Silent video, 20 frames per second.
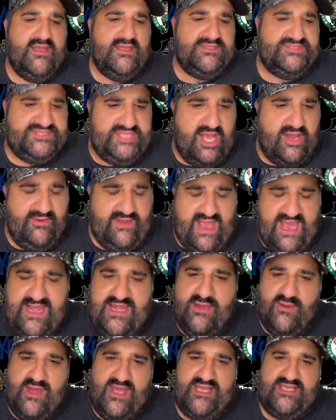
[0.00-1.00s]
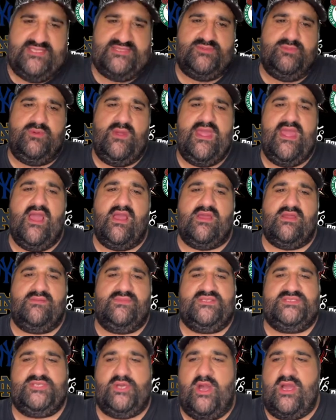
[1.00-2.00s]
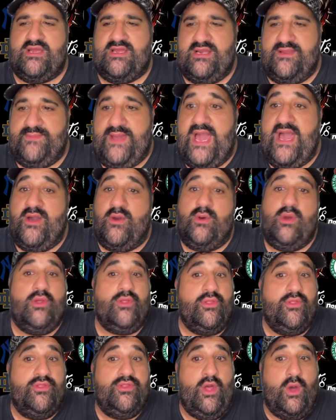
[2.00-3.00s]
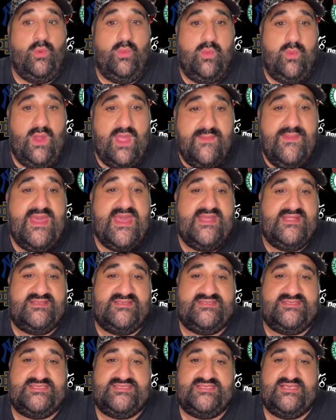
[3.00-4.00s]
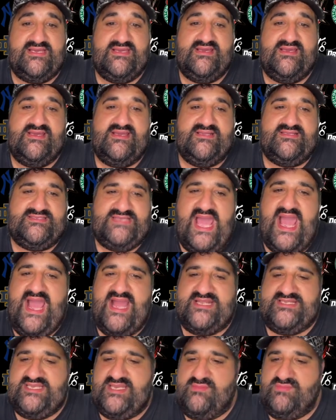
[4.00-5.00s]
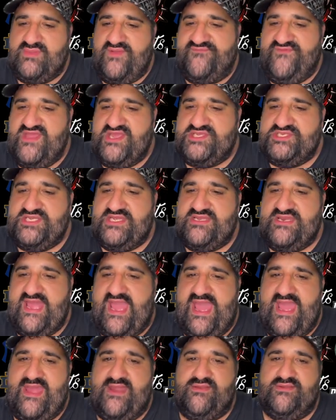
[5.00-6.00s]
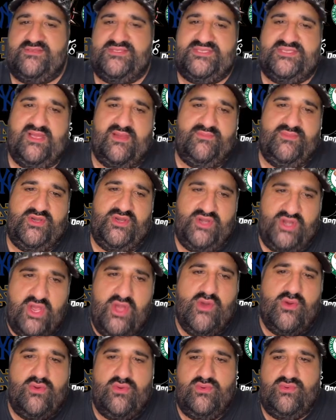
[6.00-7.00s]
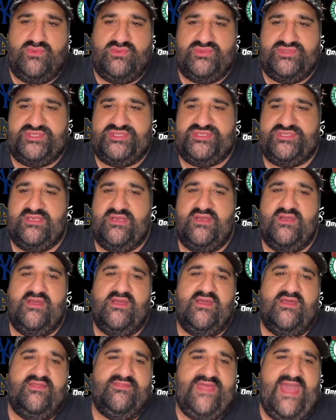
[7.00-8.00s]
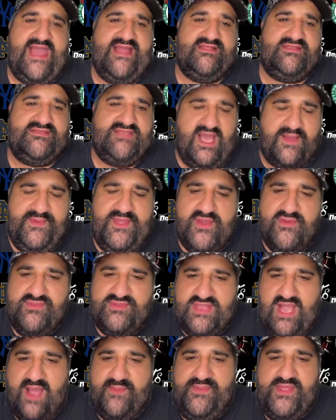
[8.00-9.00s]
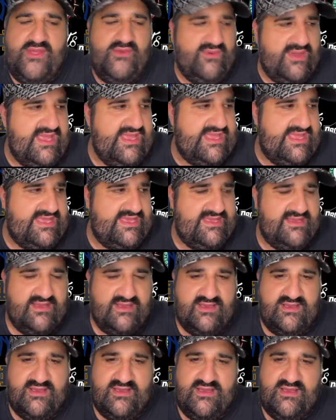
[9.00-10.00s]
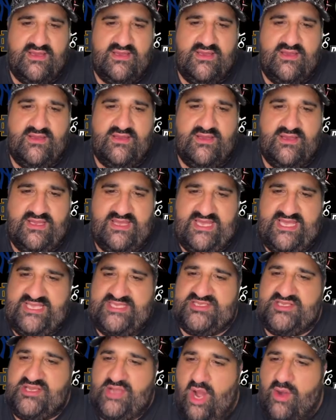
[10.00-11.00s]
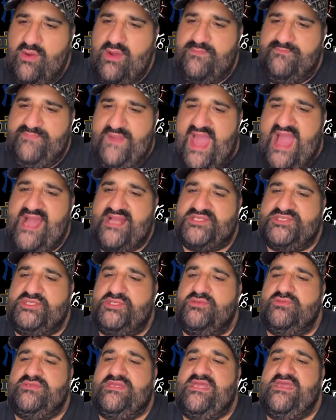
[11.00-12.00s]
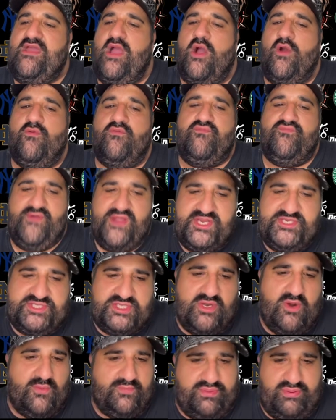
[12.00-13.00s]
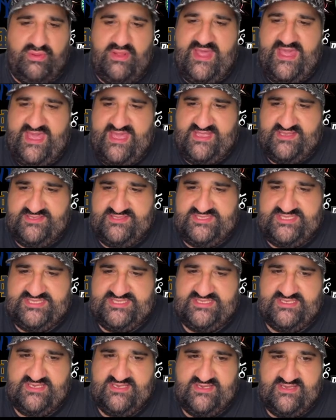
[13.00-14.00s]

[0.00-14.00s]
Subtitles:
So anyways, we are going to be talking about the women's tag team division and some news that WWE is going back to the original plans